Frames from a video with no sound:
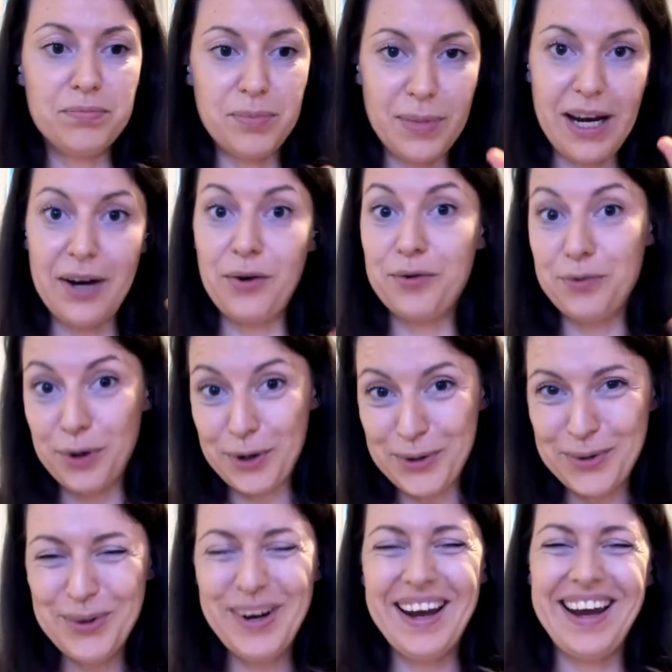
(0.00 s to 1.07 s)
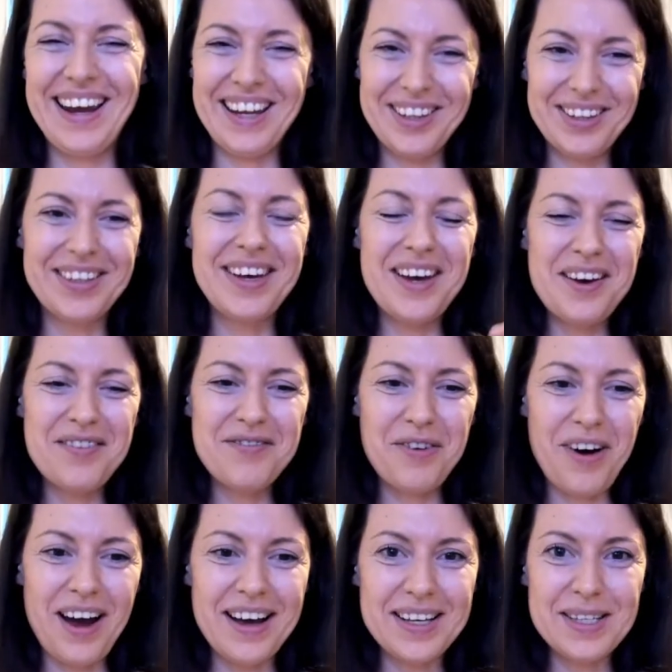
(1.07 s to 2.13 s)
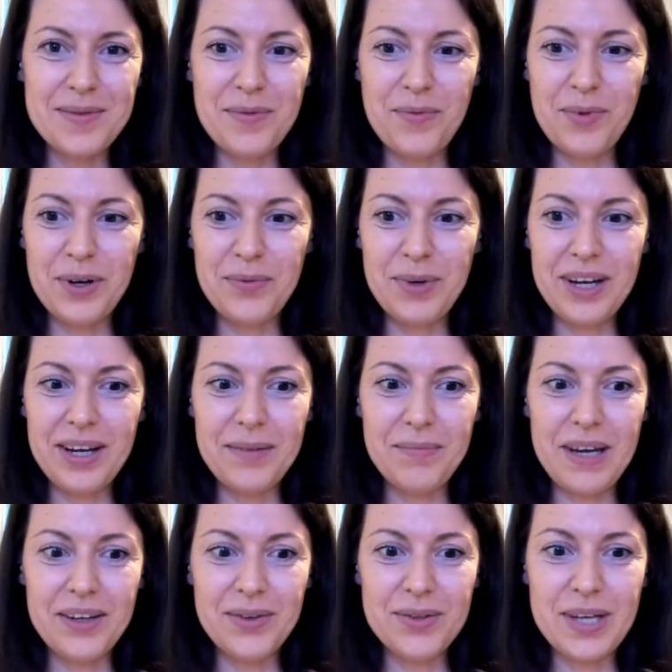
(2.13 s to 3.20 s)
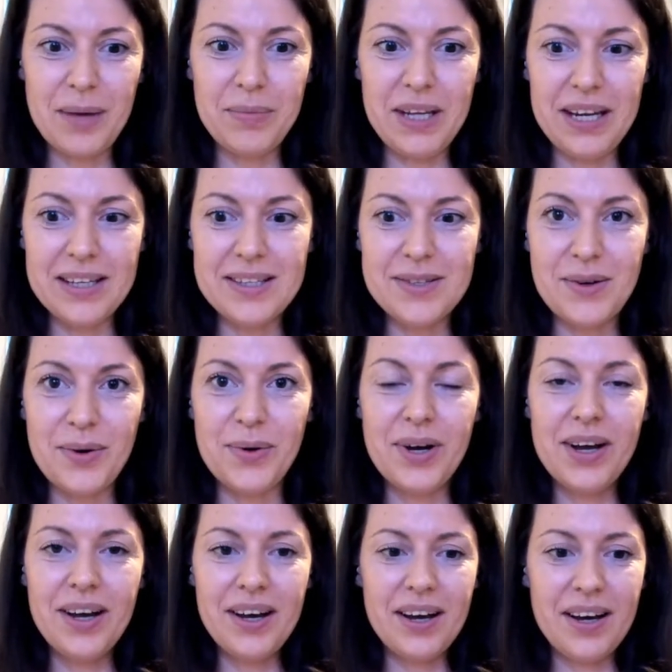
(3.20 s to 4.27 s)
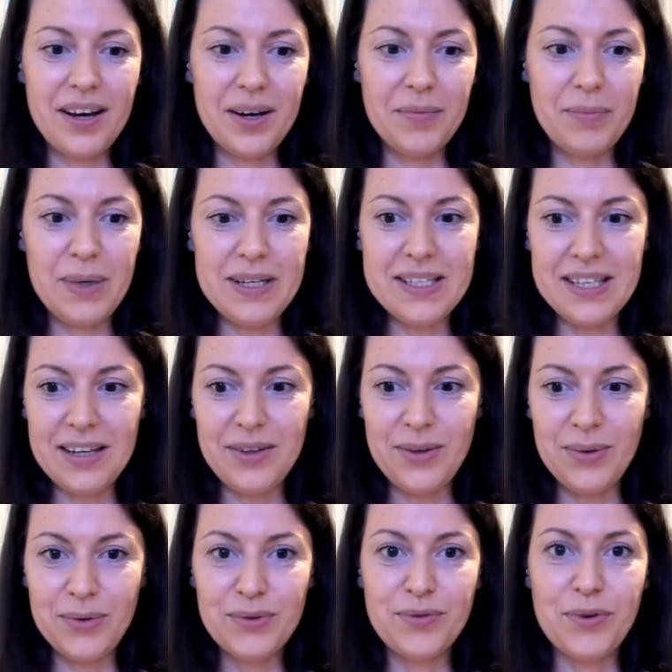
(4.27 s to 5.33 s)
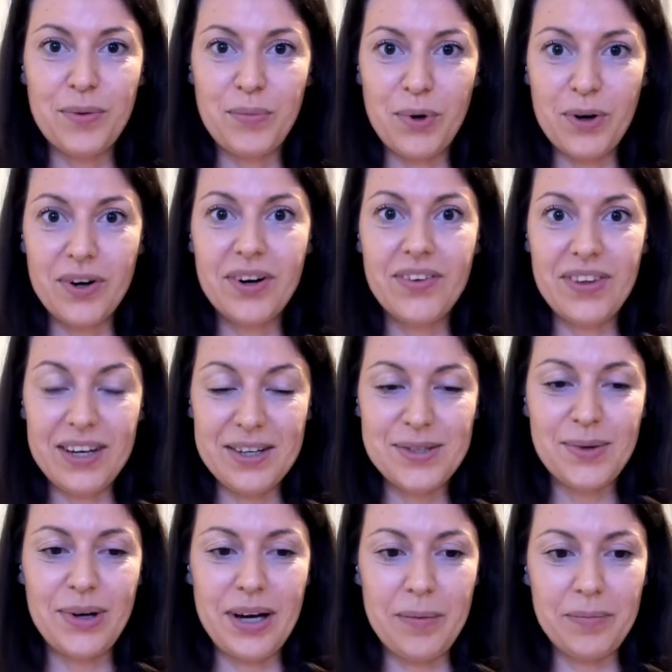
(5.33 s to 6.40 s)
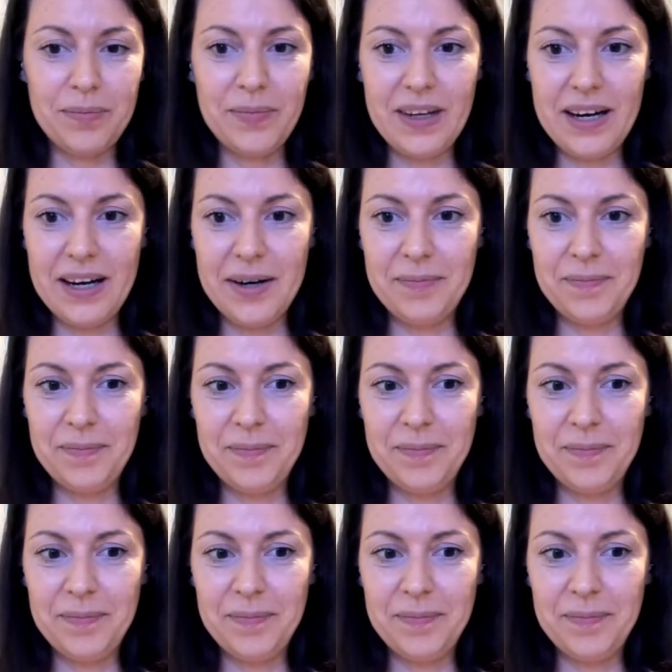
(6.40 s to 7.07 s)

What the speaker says: I know for you and for us when we make those updates. So please stay tuned for more things to come there.